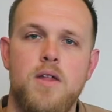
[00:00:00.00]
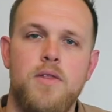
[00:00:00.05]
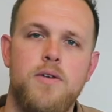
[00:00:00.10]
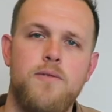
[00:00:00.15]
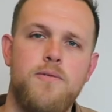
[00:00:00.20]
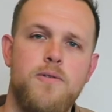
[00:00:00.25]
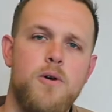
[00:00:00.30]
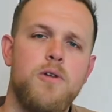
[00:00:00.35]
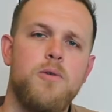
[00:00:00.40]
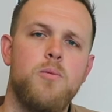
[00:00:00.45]
The
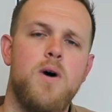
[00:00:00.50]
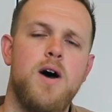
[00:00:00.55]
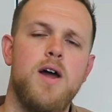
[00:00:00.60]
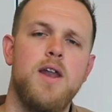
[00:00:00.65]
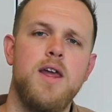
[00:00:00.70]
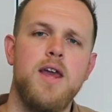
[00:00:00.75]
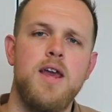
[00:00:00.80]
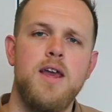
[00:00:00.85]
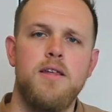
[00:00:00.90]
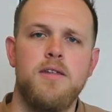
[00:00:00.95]
first
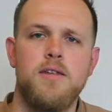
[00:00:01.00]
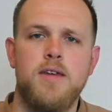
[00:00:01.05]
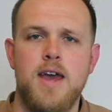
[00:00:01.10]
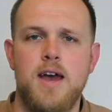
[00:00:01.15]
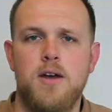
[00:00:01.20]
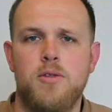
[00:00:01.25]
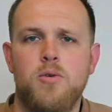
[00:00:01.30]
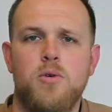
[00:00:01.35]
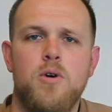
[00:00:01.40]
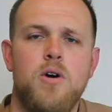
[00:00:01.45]
one is
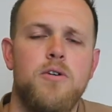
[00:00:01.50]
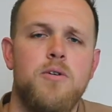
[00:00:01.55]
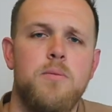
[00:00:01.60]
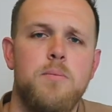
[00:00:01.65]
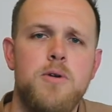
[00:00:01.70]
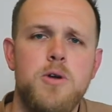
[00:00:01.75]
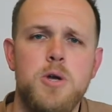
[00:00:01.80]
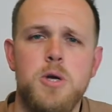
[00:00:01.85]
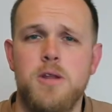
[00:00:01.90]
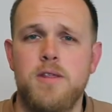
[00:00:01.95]
council
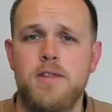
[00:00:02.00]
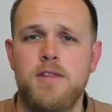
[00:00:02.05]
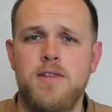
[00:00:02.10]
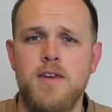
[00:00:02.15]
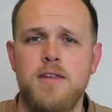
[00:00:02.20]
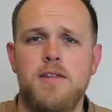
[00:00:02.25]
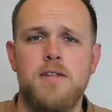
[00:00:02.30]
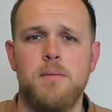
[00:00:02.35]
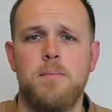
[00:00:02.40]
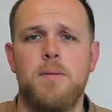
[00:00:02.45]
contributions.
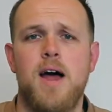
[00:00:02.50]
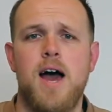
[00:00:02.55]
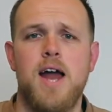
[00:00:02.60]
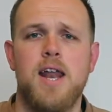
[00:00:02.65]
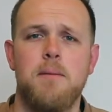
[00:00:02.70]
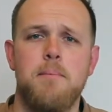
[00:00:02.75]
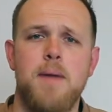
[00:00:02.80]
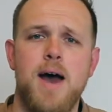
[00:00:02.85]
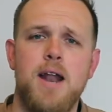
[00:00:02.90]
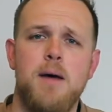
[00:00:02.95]
This is a
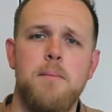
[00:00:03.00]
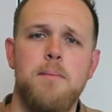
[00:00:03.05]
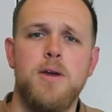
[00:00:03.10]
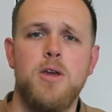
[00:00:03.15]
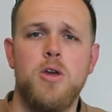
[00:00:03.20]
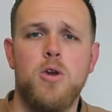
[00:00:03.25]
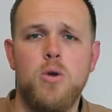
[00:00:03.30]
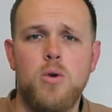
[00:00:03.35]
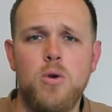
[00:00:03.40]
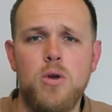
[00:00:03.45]
planning matter,
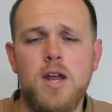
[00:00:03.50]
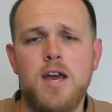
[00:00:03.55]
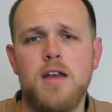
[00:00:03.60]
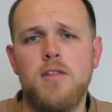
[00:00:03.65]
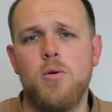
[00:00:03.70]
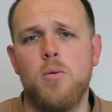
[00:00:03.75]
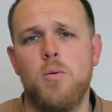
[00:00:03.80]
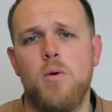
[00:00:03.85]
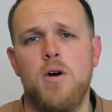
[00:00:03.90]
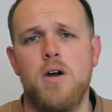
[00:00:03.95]
but you need
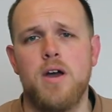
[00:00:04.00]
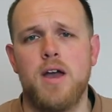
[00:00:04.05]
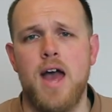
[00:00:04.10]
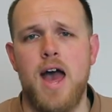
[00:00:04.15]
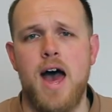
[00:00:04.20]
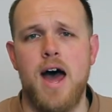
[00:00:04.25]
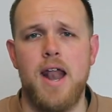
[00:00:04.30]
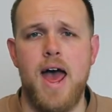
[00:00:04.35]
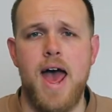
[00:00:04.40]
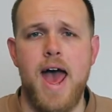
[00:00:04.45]
to work
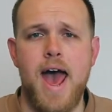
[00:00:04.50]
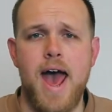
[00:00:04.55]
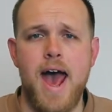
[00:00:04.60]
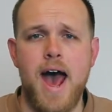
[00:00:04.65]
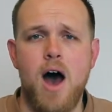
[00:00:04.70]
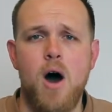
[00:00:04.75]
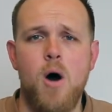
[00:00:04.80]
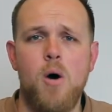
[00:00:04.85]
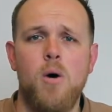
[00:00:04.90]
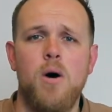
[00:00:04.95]
out
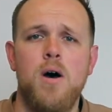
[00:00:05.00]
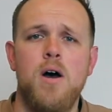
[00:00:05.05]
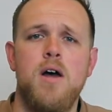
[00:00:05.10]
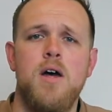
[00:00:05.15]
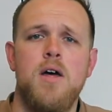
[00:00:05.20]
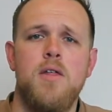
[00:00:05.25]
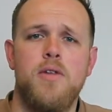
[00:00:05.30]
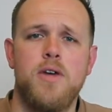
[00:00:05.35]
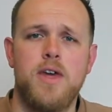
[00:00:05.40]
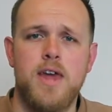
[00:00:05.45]
how
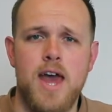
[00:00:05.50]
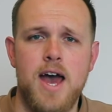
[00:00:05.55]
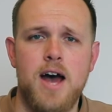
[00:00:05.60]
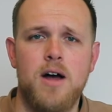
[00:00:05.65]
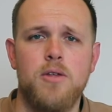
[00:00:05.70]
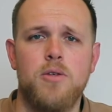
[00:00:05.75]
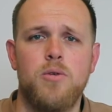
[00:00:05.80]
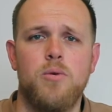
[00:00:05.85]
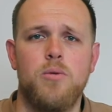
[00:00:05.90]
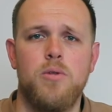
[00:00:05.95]
the
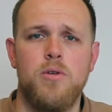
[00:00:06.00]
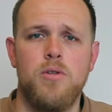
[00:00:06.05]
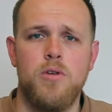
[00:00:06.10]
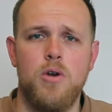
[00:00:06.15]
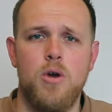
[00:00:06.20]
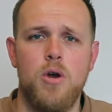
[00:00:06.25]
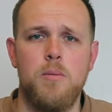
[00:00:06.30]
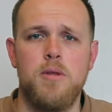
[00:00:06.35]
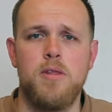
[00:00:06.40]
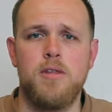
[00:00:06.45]
council
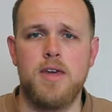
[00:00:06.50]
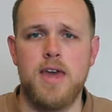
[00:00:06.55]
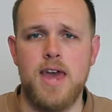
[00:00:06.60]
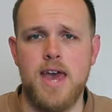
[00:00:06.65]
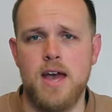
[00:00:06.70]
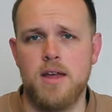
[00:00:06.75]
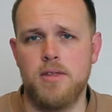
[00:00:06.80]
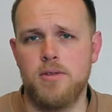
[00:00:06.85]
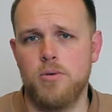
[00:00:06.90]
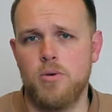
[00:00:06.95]
determines
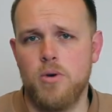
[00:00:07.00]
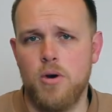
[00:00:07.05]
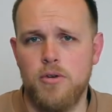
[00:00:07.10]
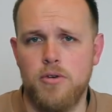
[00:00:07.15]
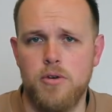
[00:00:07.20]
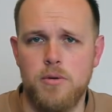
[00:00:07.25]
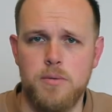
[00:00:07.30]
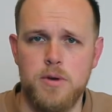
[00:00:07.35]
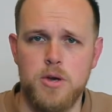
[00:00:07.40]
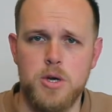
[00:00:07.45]
council
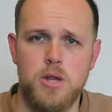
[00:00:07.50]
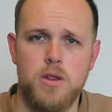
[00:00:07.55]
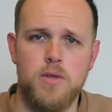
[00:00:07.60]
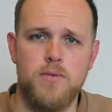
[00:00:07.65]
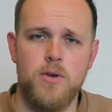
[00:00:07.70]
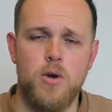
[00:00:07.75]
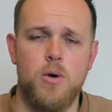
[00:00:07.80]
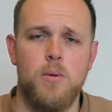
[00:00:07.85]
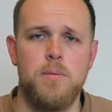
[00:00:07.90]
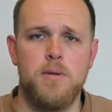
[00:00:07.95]
contributions
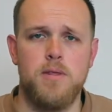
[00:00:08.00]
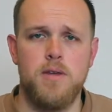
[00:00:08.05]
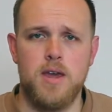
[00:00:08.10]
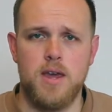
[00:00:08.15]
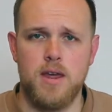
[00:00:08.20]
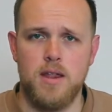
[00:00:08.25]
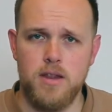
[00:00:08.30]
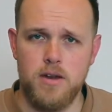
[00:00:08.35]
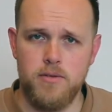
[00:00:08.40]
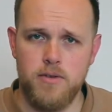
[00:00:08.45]
for your
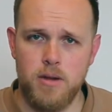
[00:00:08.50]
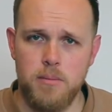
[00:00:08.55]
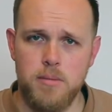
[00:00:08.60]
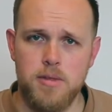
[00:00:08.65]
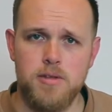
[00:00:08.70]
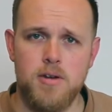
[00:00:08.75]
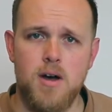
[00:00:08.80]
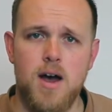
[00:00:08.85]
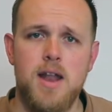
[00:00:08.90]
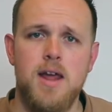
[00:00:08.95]
particular
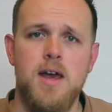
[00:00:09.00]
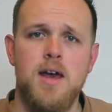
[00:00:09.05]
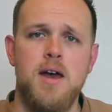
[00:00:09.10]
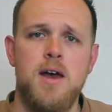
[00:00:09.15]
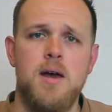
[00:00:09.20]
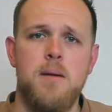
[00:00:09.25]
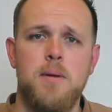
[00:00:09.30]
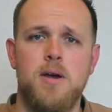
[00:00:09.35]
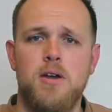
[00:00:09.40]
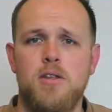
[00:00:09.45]
development site.
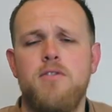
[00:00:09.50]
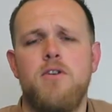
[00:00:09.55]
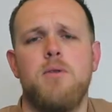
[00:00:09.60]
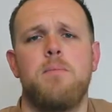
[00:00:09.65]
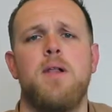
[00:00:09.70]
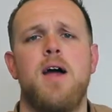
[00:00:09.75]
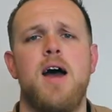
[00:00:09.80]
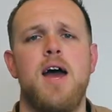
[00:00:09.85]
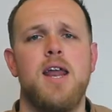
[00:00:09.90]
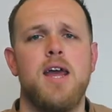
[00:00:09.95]
Because if you're
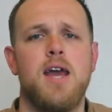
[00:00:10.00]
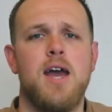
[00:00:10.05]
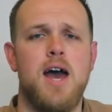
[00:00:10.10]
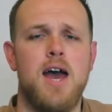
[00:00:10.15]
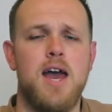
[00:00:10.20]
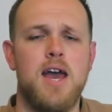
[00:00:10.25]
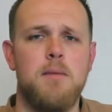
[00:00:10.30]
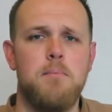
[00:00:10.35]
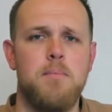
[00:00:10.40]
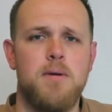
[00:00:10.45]
planning
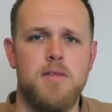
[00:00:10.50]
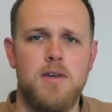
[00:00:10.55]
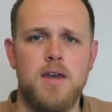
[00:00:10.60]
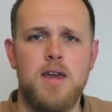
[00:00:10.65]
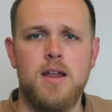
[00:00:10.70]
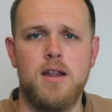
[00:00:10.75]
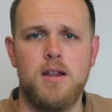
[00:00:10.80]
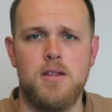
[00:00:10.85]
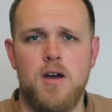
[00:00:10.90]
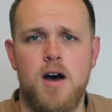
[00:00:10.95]
a
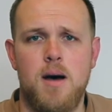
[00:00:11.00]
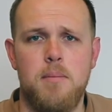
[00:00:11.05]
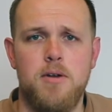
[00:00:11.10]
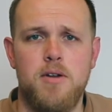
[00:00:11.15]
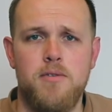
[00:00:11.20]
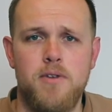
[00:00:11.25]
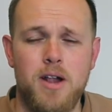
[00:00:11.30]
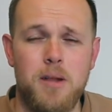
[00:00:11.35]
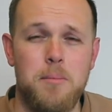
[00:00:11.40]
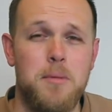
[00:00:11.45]
particular type of
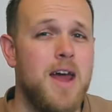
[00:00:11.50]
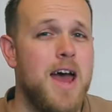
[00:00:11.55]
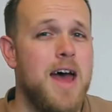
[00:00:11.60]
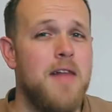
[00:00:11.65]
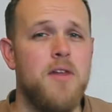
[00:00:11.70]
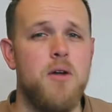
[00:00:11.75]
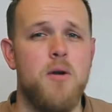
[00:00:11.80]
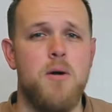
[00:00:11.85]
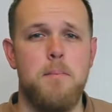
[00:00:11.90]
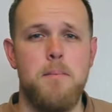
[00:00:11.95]
development
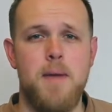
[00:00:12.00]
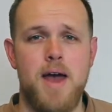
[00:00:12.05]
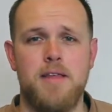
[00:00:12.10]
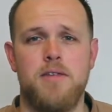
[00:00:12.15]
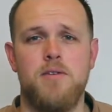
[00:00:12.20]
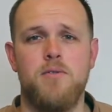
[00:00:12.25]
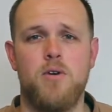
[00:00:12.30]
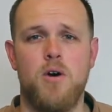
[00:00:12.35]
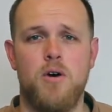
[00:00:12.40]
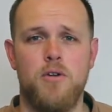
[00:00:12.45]
and there are
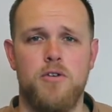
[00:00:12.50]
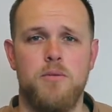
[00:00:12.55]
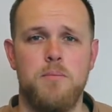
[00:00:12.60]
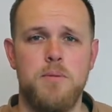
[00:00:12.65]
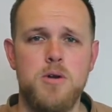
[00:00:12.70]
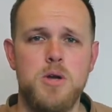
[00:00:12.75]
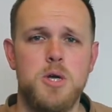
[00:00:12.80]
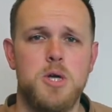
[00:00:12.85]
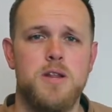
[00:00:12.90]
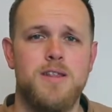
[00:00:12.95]
massive
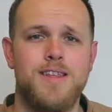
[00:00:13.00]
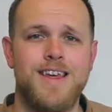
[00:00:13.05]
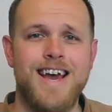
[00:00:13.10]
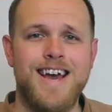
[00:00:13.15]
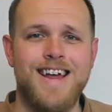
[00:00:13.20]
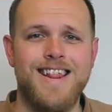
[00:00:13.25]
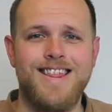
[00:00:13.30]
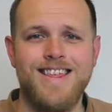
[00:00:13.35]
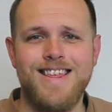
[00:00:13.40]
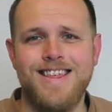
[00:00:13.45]
contributions,
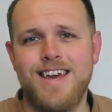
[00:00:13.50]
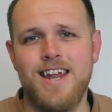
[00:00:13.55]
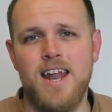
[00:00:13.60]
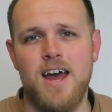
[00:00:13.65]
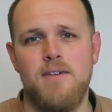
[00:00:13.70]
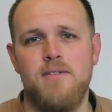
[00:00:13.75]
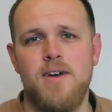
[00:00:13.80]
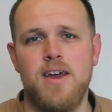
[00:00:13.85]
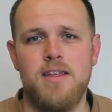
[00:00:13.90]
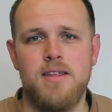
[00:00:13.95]
this can
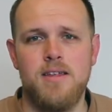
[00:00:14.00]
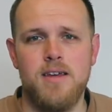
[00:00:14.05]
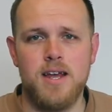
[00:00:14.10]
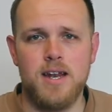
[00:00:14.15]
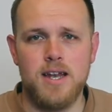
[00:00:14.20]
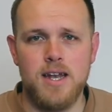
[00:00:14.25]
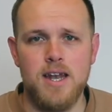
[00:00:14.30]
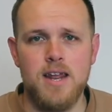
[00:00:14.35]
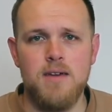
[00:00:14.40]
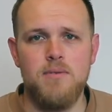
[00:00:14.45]
have a
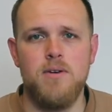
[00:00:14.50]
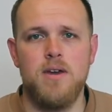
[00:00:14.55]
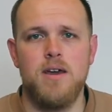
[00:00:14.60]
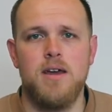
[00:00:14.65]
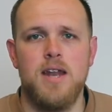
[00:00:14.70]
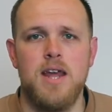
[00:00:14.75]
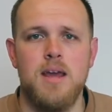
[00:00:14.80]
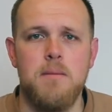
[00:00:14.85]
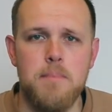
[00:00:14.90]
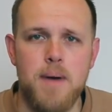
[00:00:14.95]

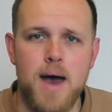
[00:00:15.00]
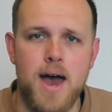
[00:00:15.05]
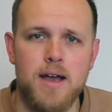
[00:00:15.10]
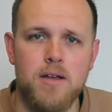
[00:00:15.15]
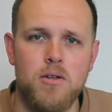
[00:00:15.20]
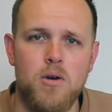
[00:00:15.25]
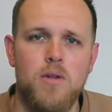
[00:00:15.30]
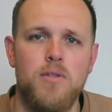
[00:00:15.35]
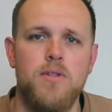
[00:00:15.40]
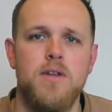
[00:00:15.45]
significant
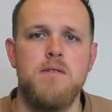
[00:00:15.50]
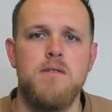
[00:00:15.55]
impact on the